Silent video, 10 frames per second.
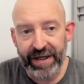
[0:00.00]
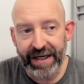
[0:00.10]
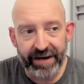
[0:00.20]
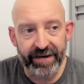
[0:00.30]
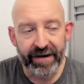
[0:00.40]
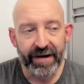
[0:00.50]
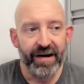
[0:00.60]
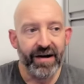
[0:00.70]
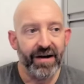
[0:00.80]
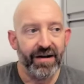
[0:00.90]
You need
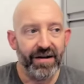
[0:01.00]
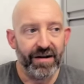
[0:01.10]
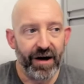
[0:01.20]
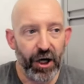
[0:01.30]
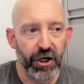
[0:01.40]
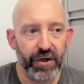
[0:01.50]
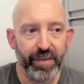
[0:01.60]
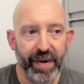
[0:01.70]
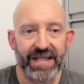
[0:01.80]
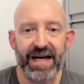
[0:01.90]
a
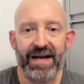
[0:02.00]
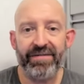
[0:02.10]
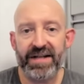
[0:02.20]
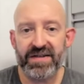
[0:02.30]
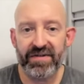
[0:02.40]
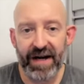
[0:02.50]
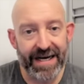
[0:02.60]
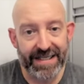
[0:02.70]
good Big Ten defensive line,